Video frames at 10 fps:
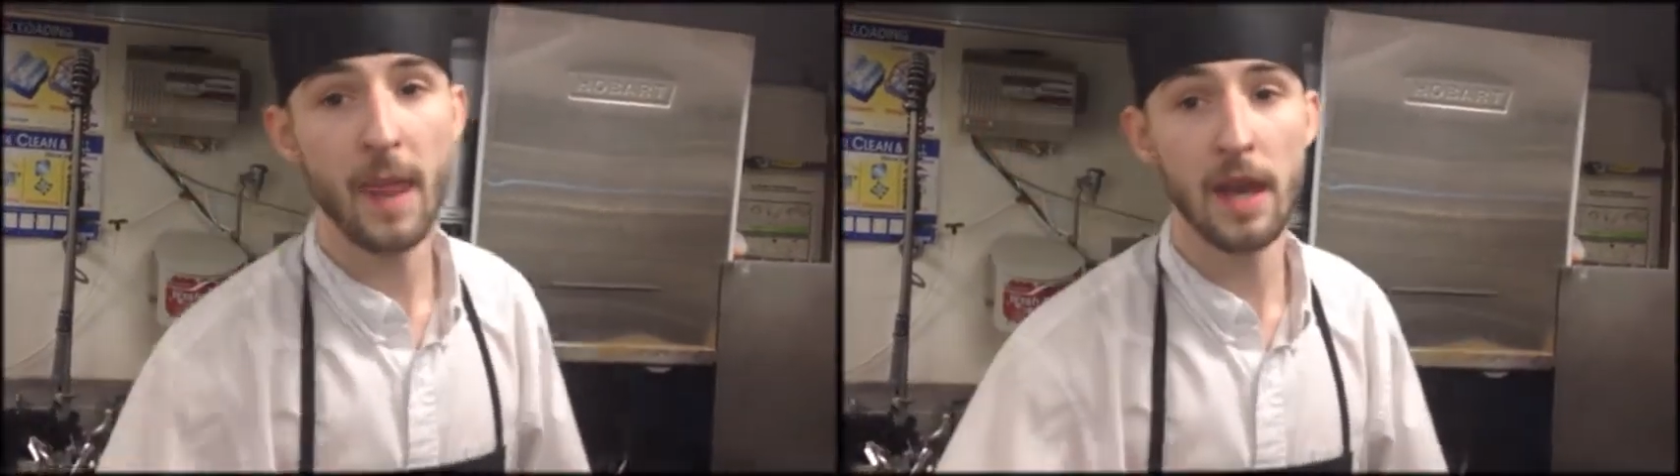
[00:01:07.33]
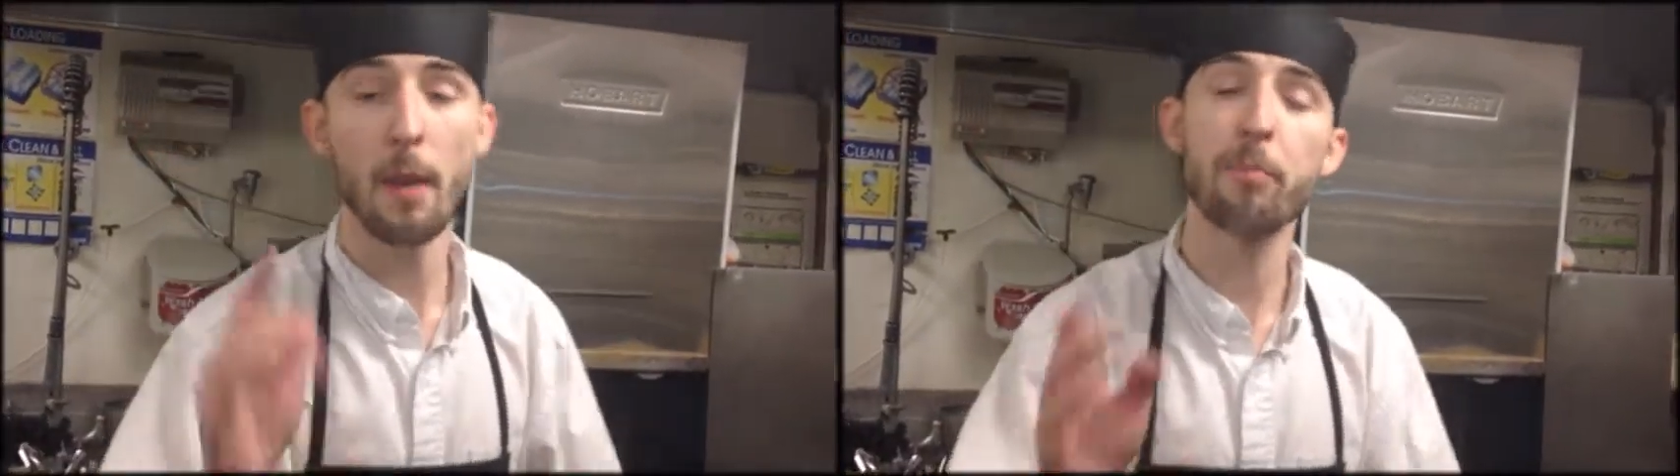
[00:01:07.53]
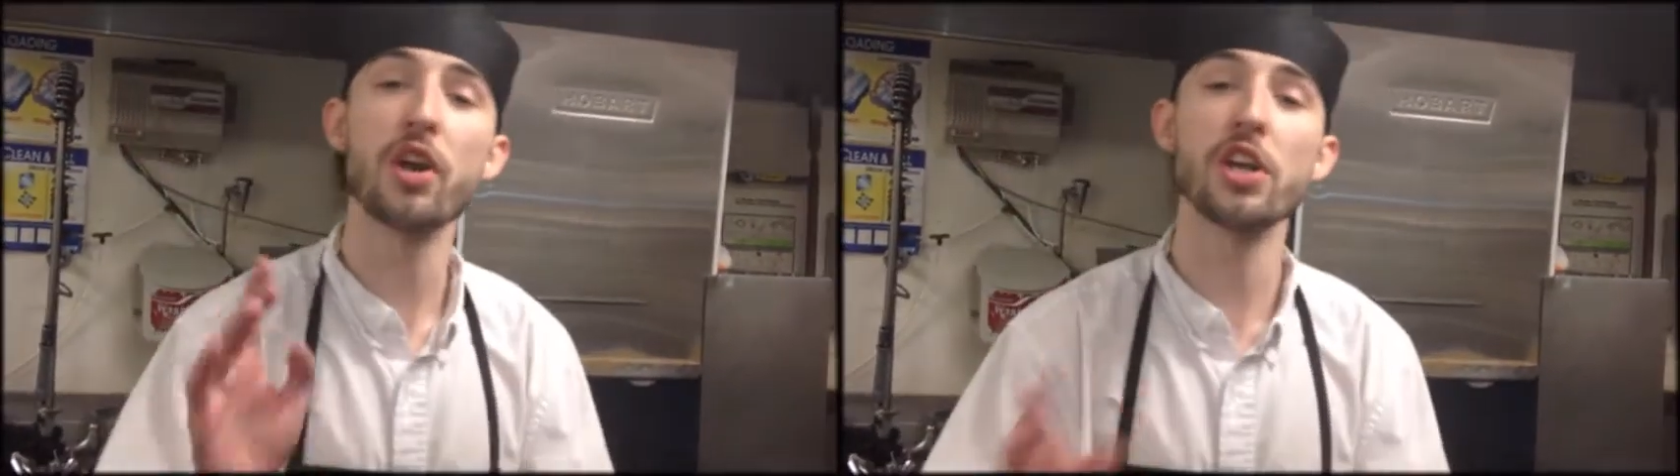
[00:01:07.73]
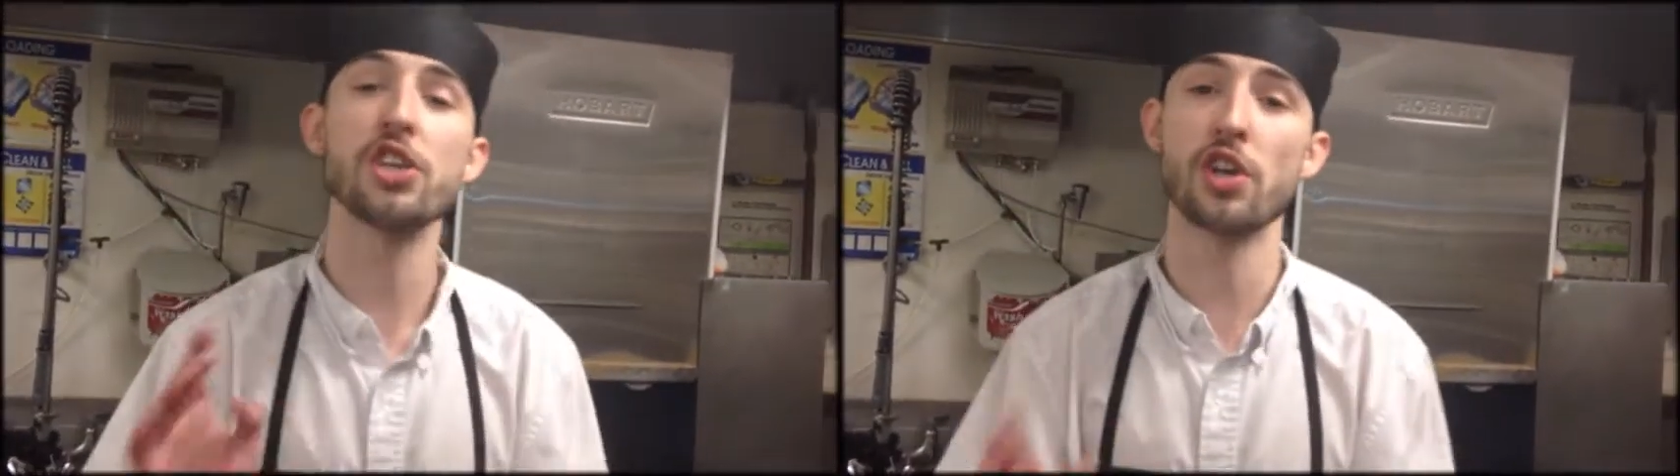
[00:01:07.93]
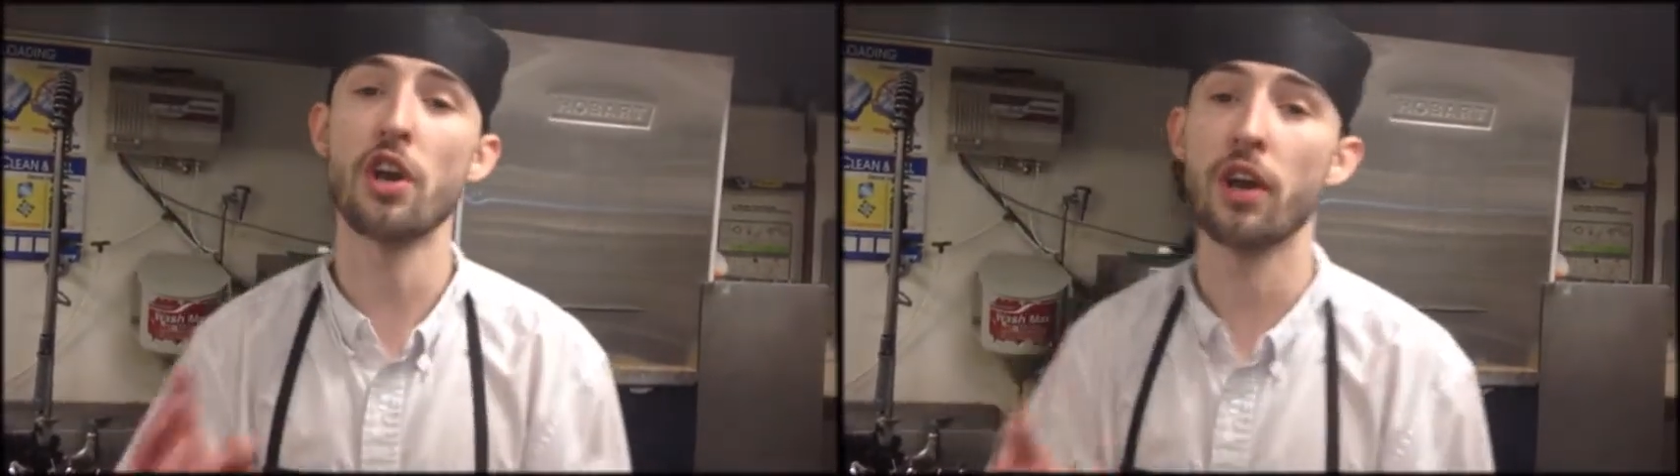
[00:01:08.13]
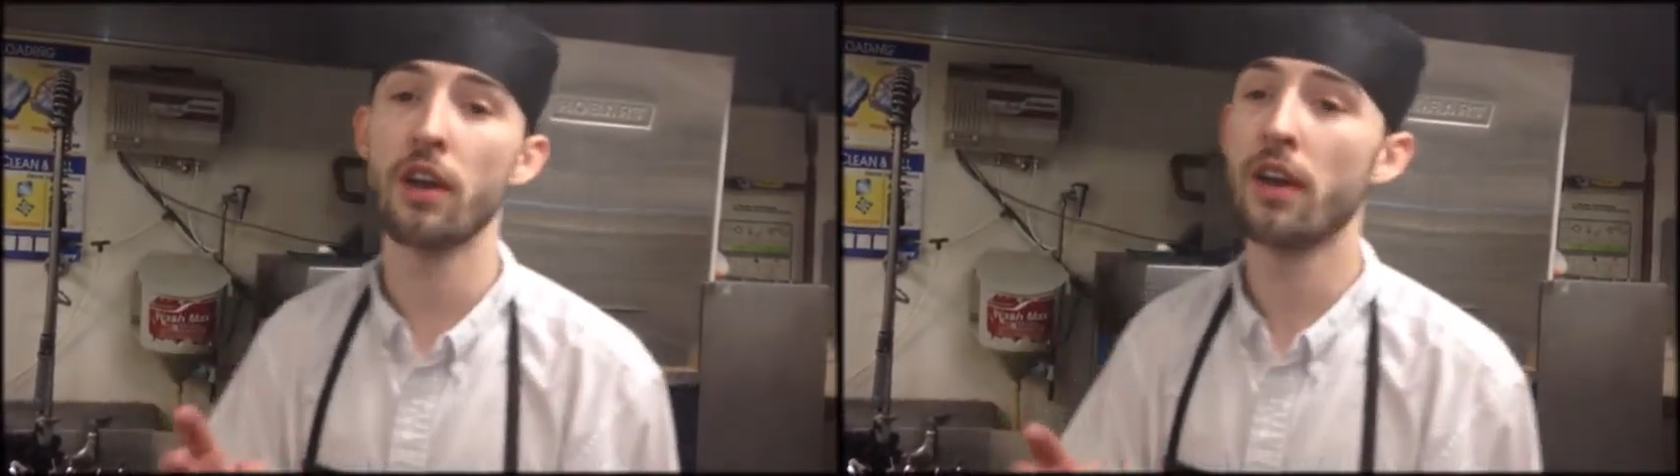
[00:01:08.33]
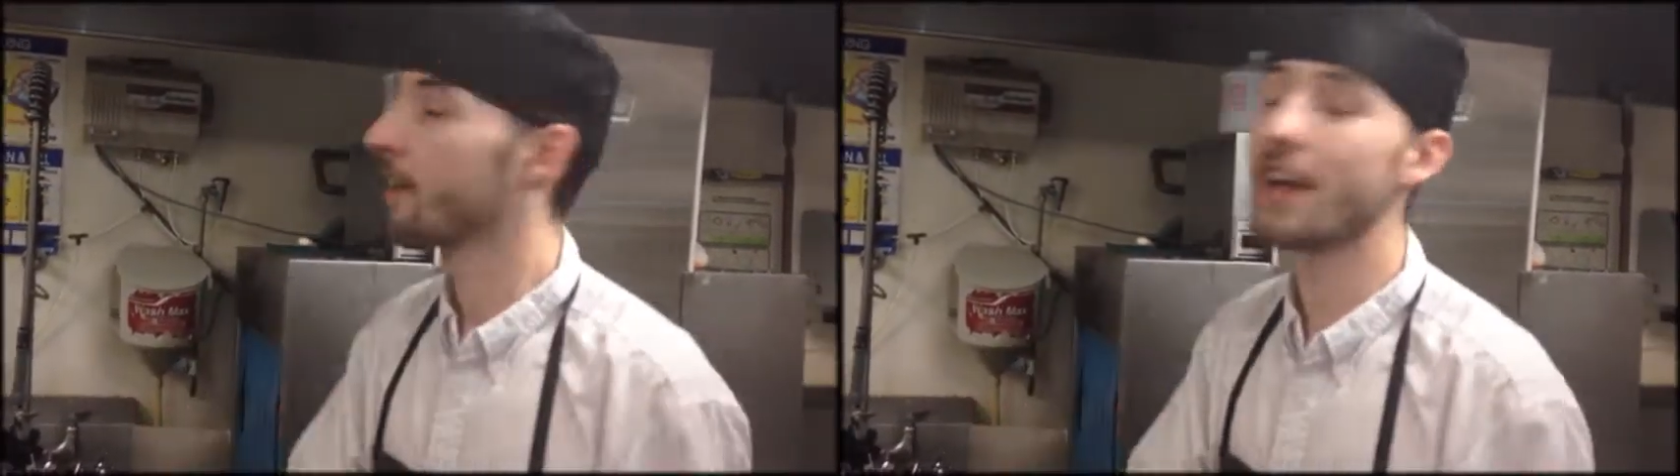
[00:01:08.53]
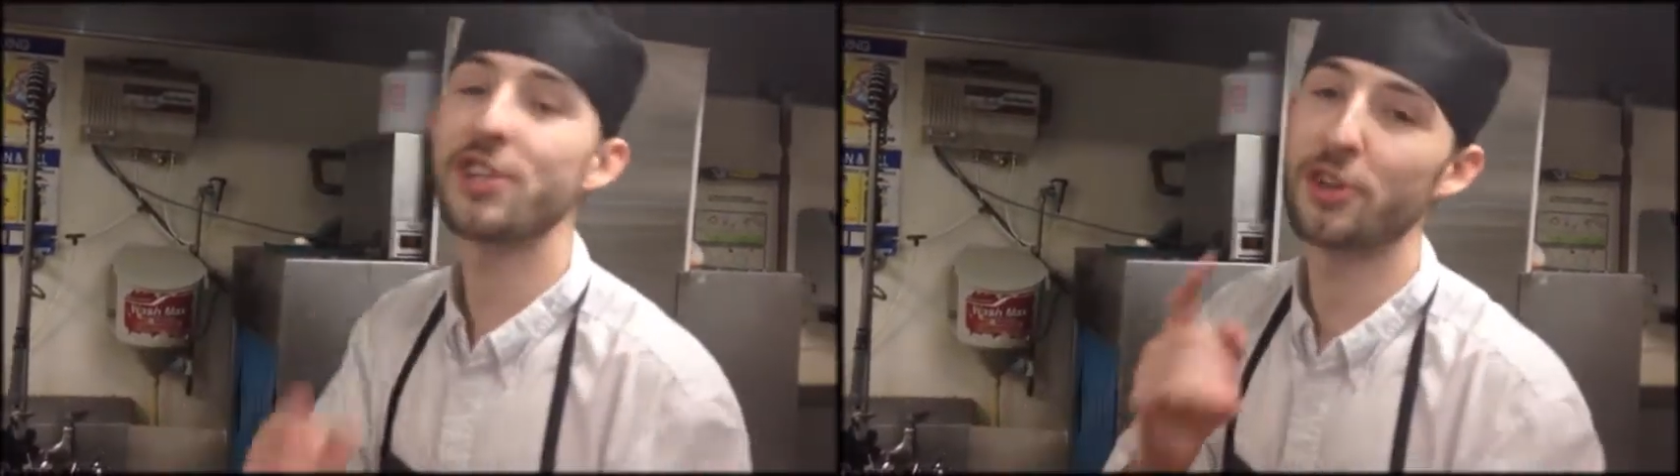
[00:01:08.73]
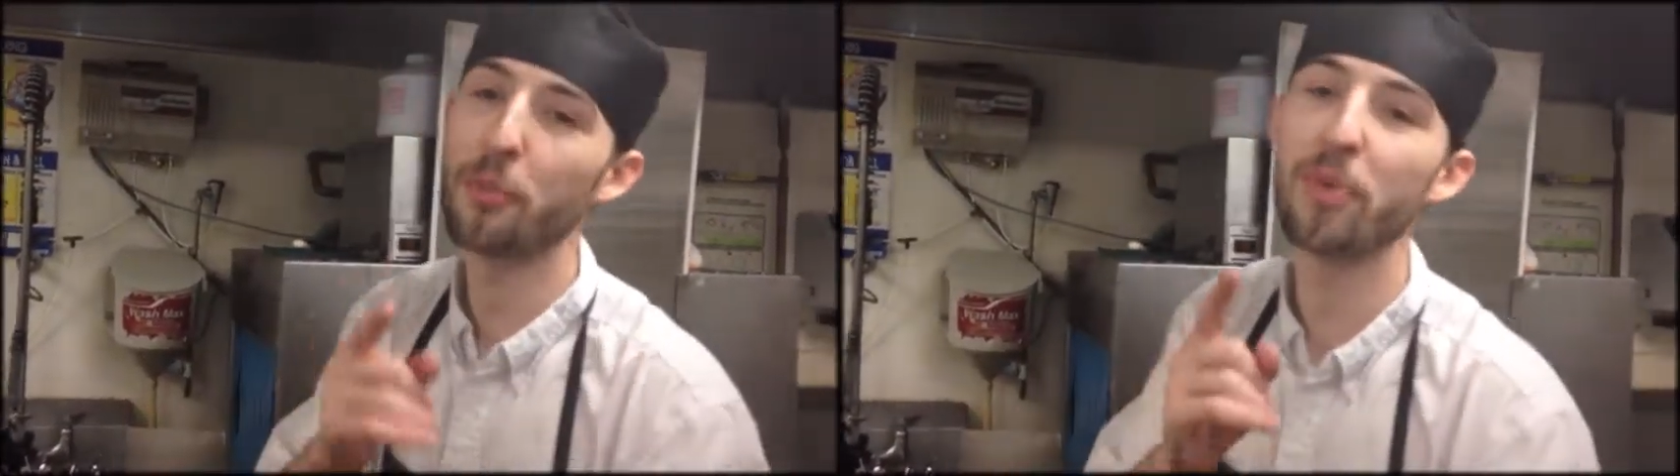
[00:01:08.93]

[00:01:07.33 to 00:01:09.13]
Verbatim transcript: and I'm pretty sure that you'll